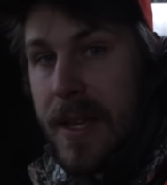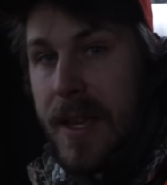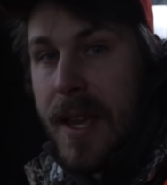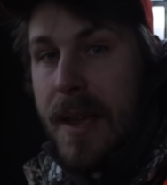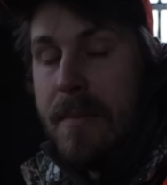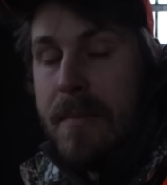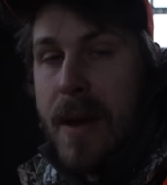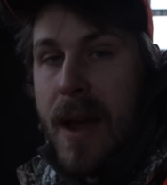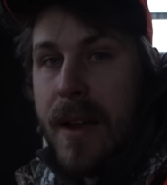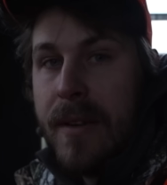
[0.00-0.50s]
it
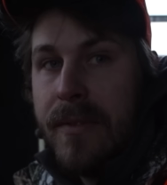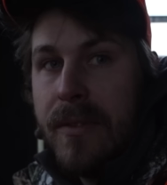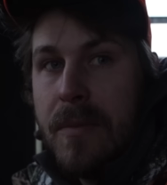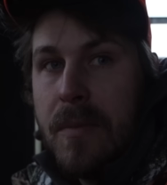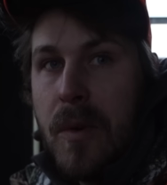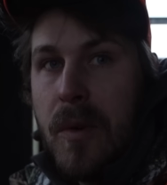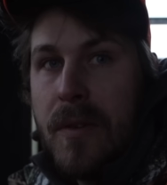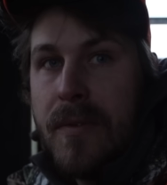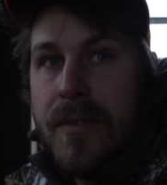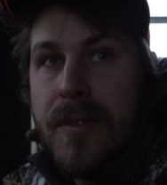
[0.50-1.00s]
came back for
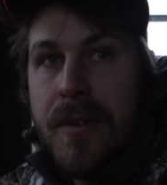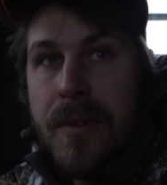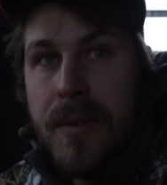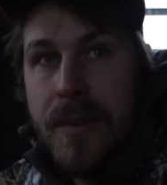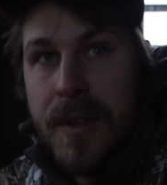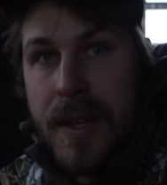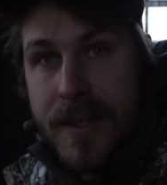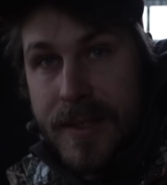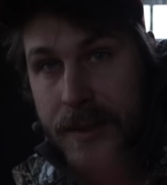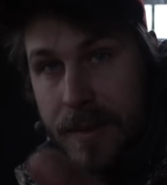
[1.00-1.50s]
more
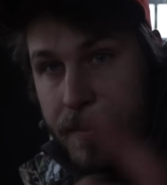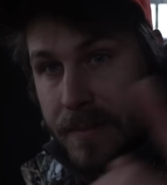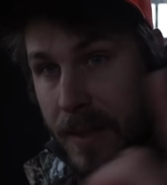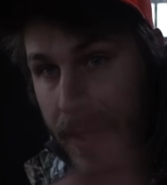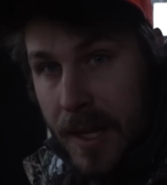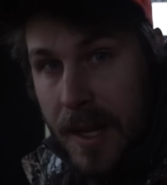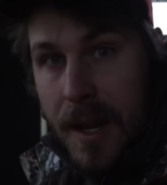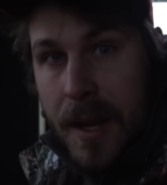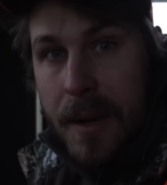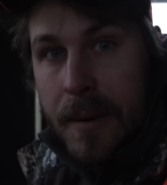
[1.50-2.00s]
food. That's a
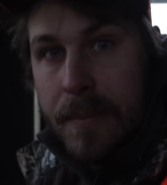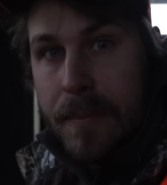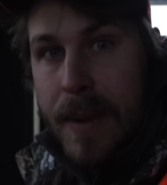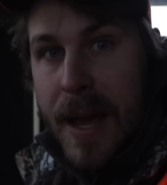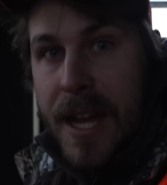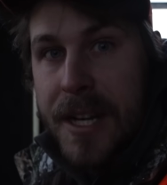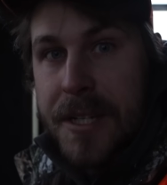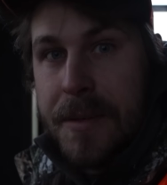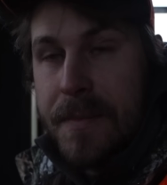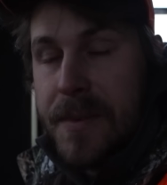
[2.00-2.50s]

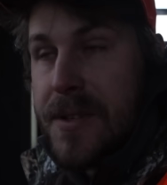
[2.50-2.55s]
patch of